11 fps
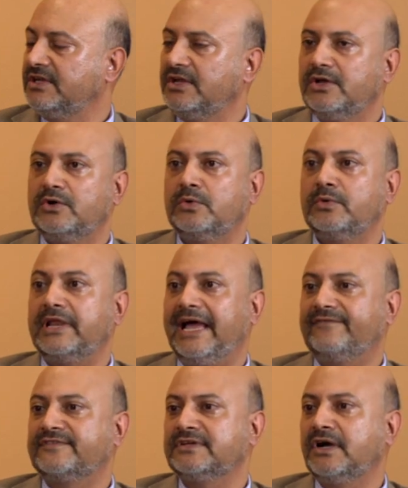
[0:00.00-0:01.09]
Yes. Who would
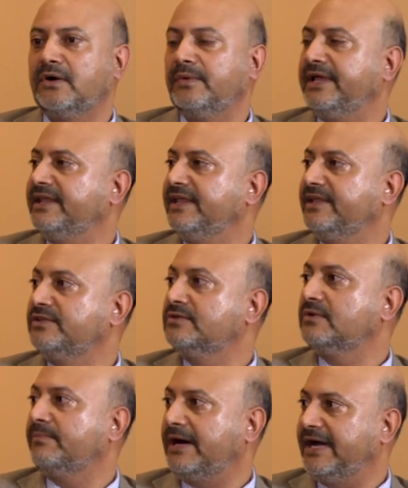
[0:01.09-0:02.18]
have to go in and do
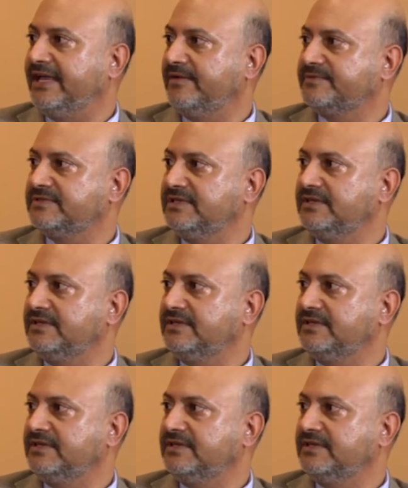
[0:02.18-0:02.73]
a biopsy.